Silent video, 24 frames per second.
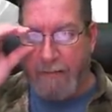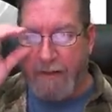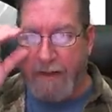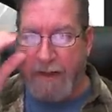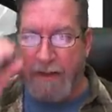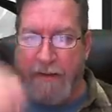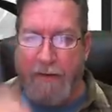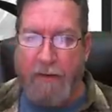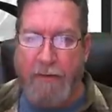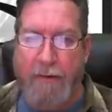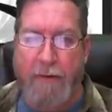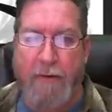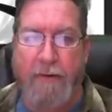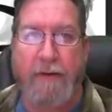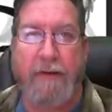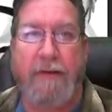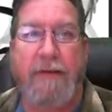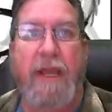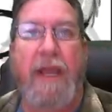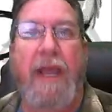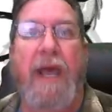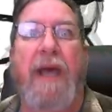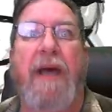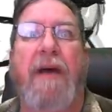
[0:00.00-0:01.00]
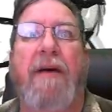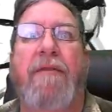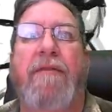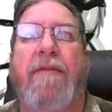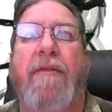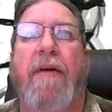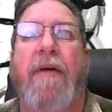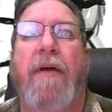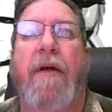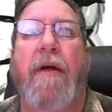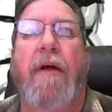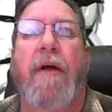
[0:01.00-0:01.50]
But I don't know that they have
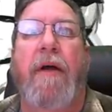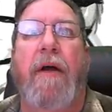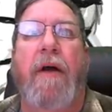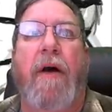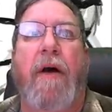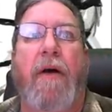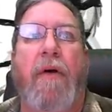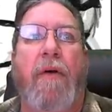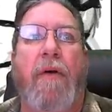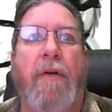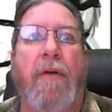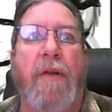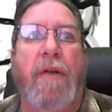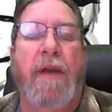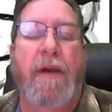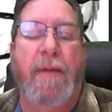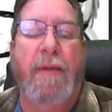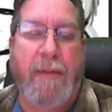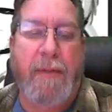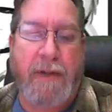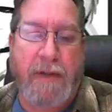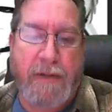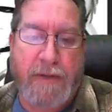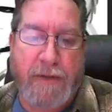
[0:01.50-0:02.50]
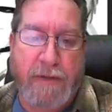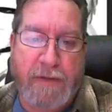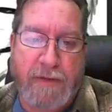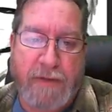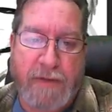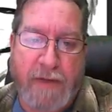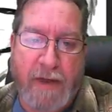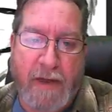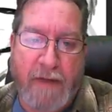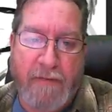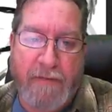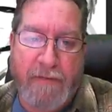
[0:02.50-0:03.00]
a whole lot of miniature
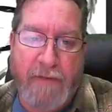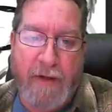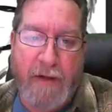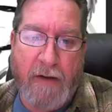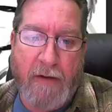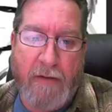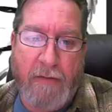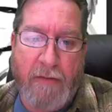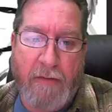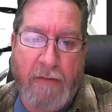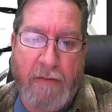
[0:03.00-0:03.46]
stuff. No.